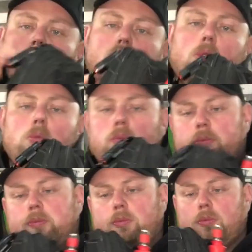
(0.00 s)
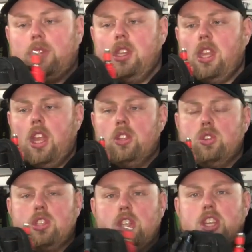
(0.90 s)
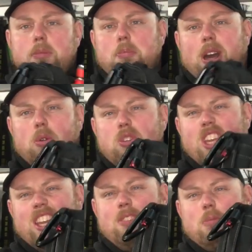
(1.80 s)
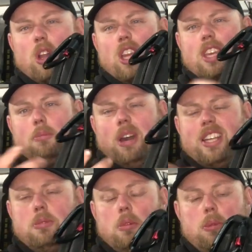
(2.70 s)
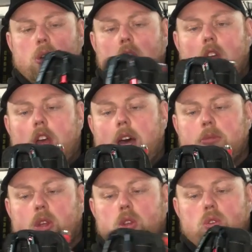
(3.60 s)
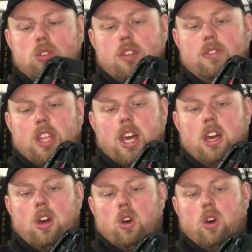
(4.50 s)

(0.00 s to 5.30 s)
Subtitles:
So just a cheap pouch. It is Molly compatible, but I'm not using it for that.